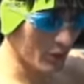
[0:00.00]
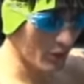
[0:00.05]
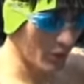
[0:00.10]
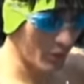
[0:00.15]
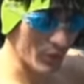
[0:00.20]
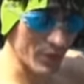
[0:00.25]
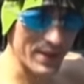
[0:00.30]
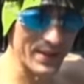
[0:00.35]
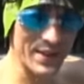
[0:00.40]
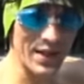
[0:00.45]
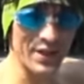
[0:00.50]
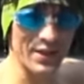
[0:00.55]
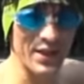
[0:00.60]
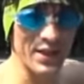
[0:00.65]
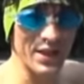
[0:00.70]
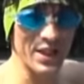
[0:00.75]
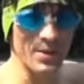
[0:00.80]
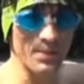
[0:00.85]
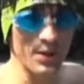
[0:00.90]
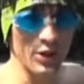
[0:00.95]
do freestyle
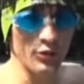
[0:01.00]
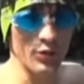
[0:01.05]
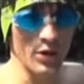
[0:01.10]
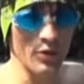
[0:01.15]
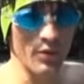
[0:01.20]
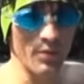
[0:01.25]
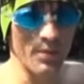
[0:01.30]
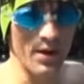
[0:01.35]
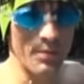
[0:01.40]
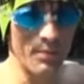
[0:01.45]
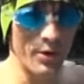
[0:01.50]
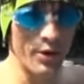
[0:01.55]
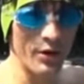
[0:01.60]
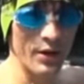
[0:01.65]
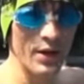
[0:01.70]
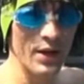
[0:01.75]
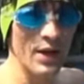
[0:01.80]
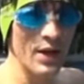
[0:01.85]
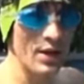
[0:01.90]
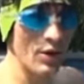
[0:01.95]
kick in between, remember?
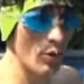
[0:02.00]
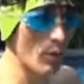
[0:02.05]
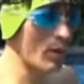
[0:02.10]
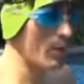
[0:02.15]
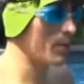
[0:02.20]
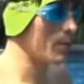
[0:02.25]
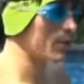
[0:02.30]
One